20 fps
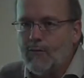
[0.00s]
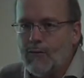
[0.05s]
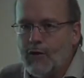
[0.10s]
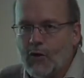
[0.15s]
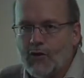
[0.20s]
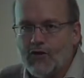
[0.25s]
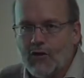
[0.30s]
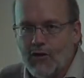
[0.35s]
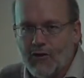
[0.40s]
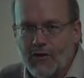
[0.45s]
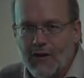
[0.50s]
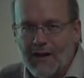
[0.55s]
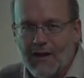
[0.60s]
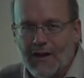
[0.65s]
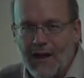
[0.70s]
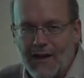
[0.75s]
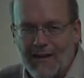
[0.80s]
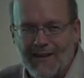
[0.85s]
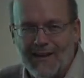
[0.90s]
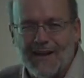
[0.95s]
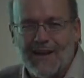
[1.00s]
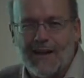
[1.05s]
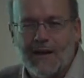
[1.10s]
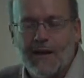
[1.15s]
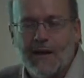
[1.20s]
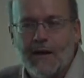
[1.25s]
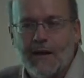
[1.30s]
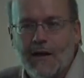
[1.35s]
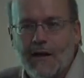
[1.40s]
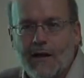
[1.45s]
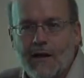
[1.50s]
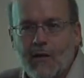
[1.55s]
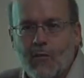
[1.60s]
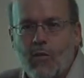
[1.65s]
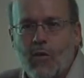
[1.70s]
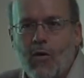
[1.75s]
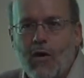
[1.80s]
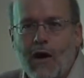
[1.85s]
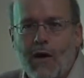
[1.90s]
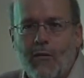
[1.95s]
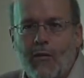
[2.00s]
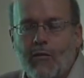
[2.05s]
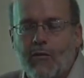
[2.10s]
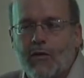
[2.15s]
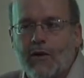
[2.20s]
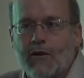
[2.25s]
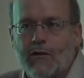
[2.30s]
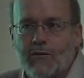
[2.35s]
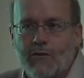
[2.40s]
those are, I think, probably